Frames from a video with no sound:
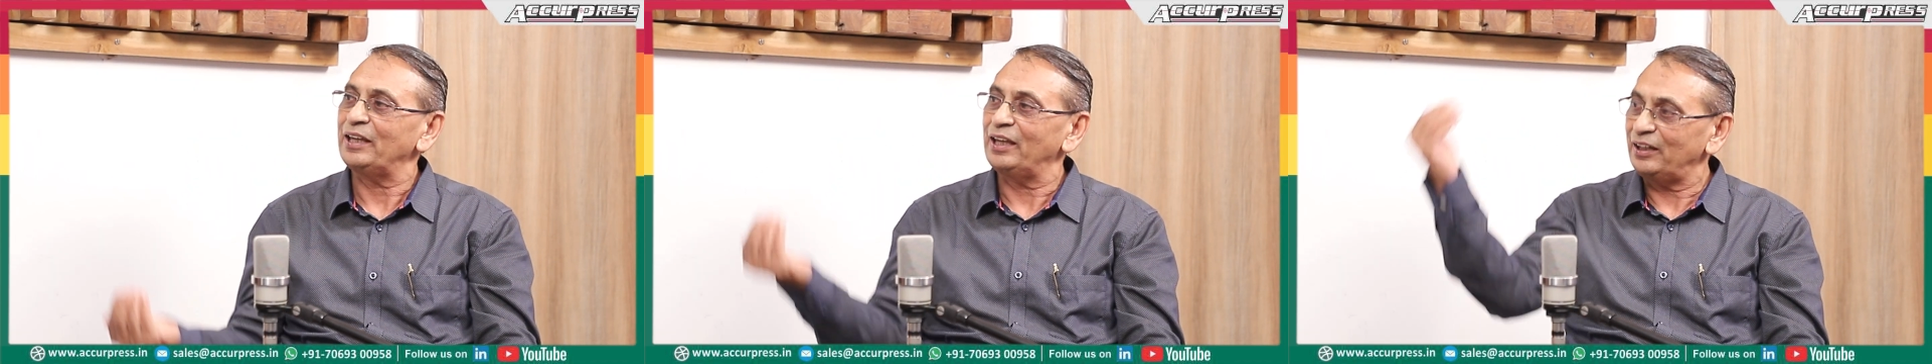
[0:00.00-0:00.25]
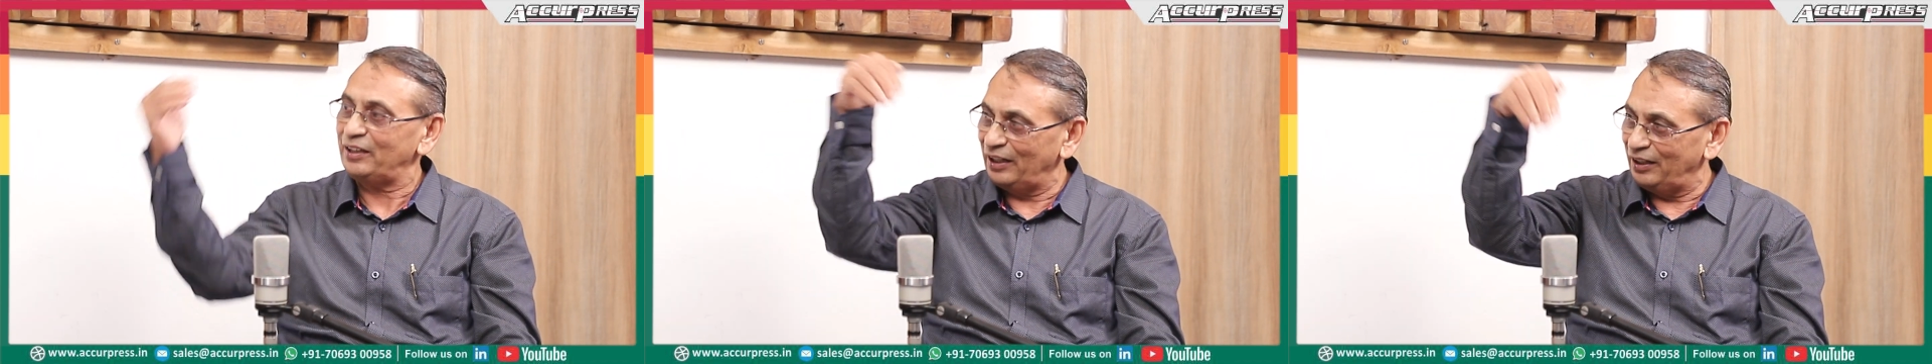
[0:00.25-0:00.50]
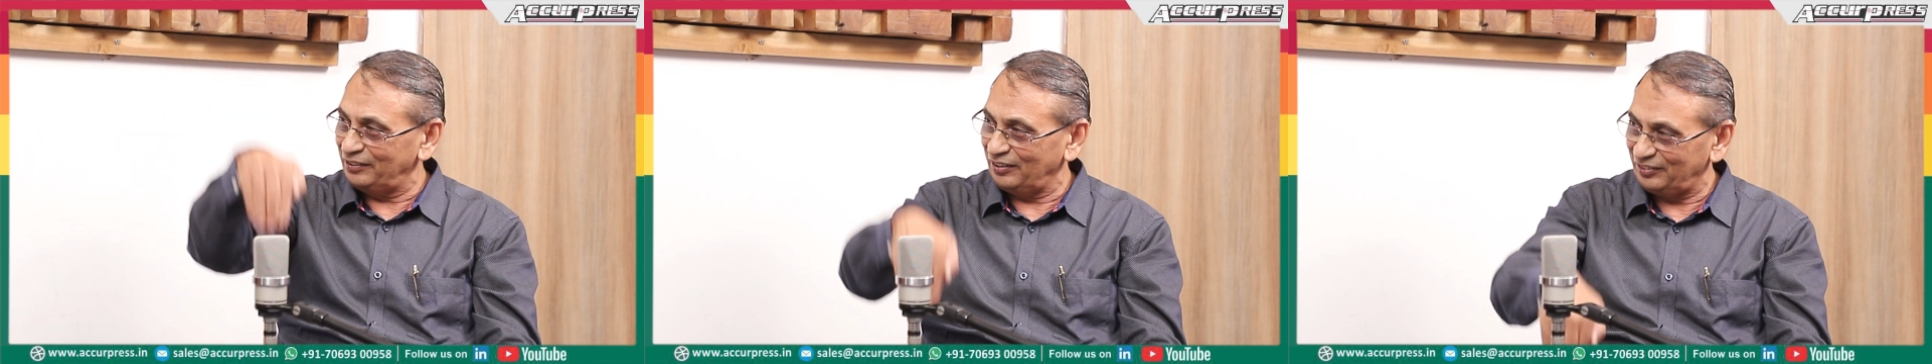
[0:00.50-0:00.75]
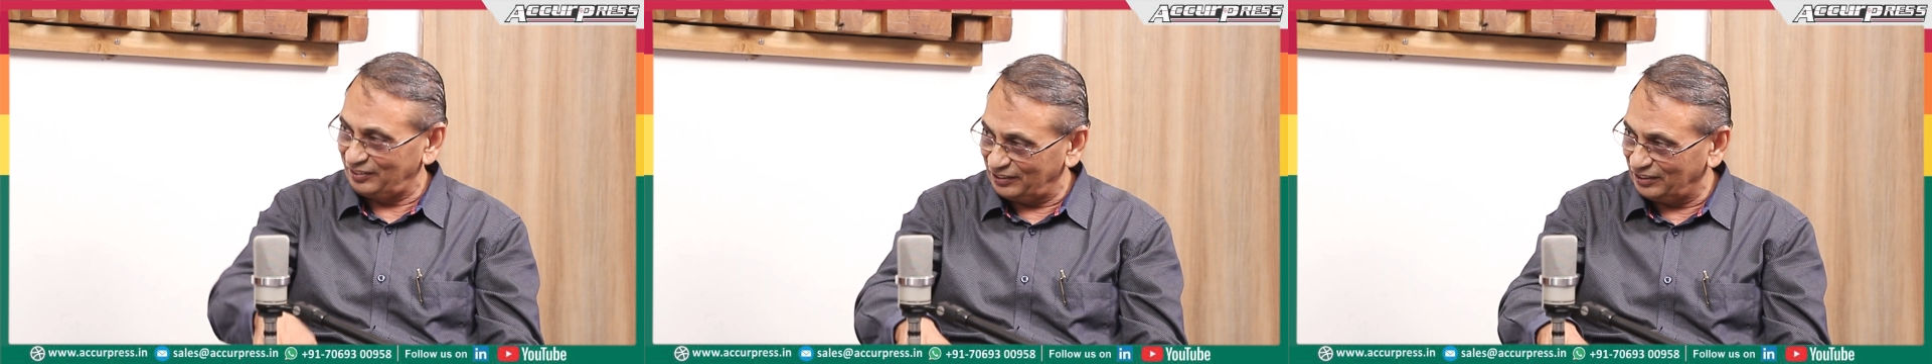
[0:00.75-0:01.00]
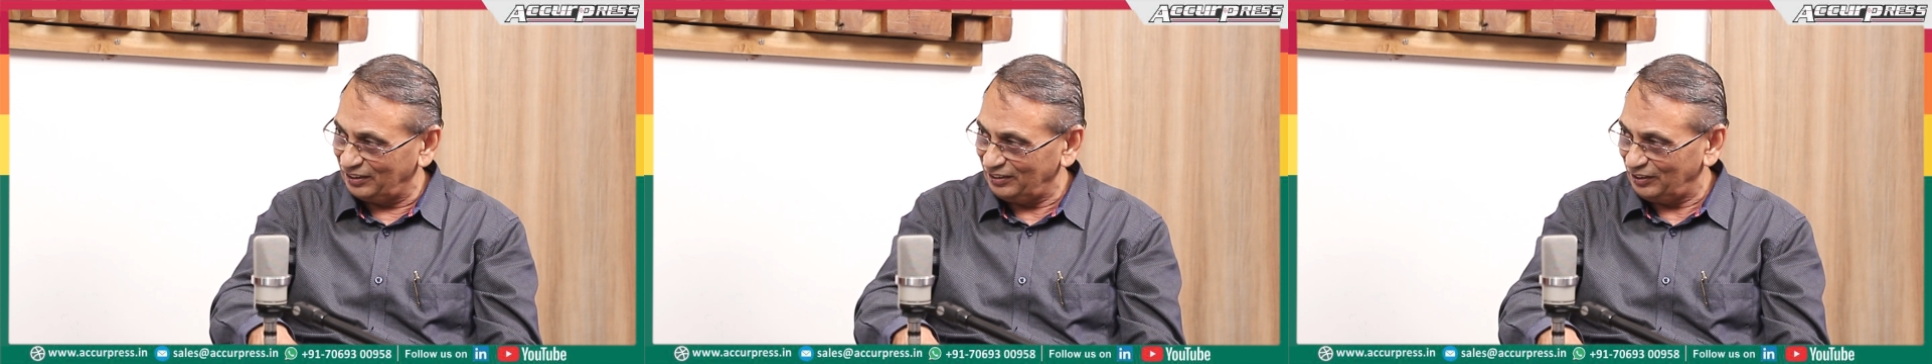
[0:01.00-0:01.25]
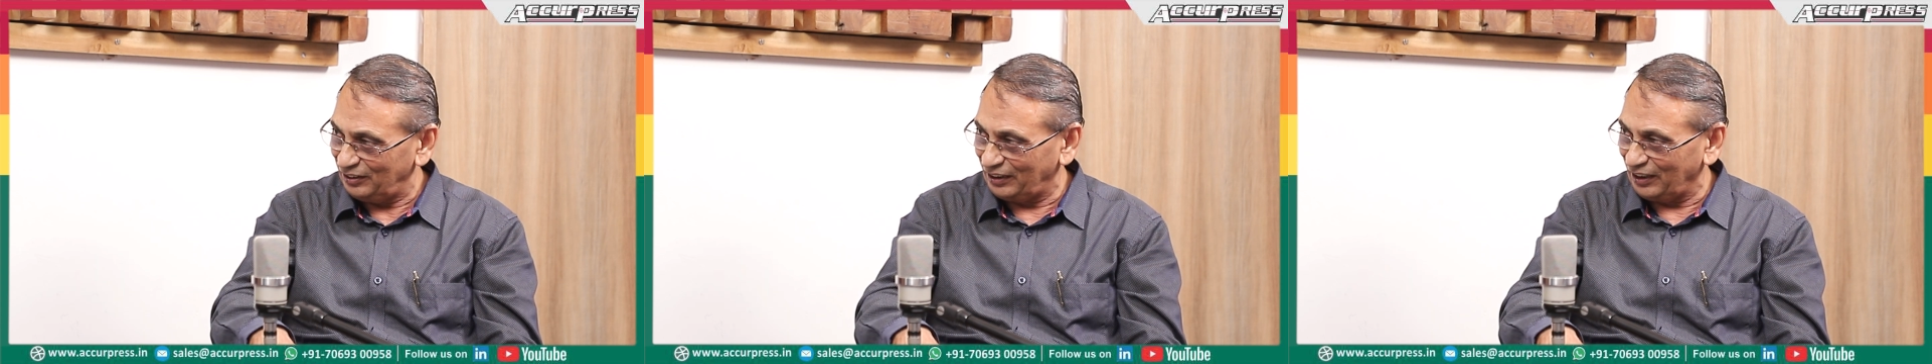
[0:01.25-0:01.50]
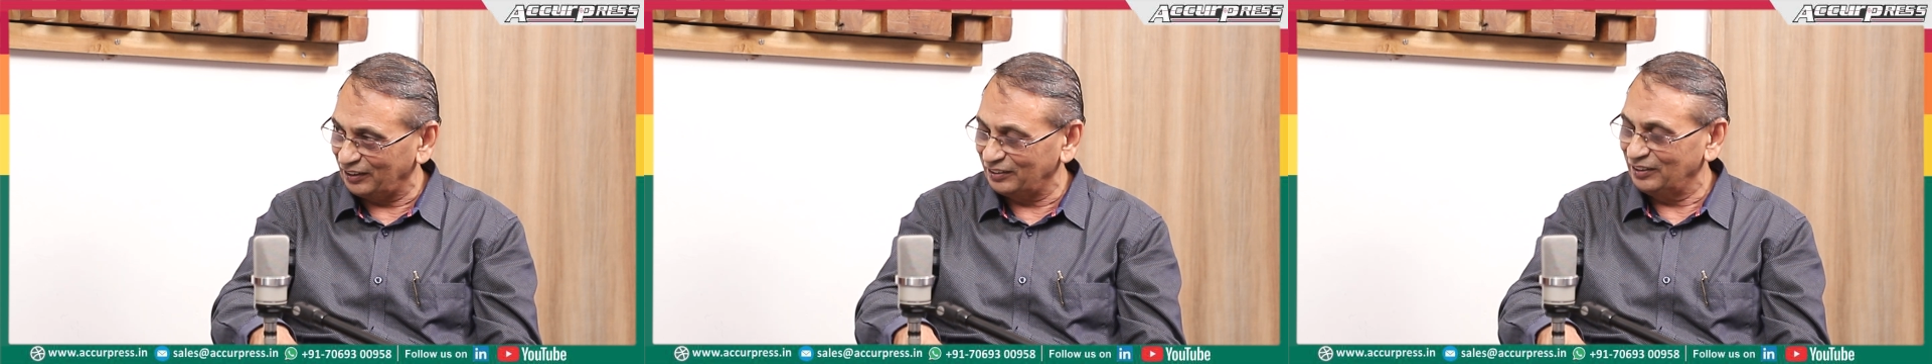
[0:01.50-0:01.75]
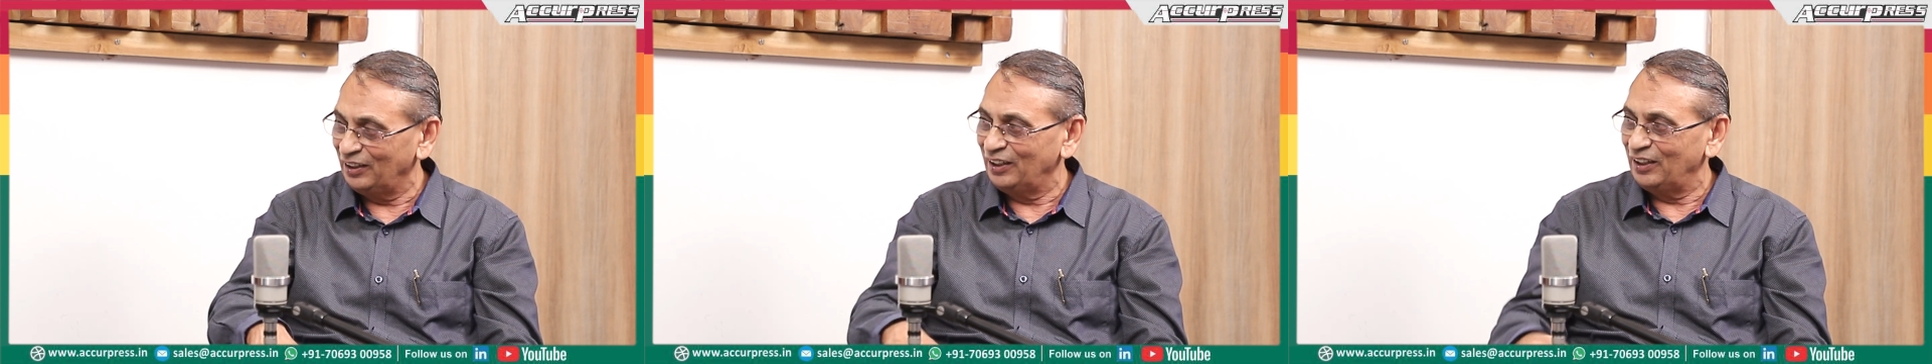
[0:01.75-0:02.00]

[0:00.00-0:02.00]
air enters in the tank,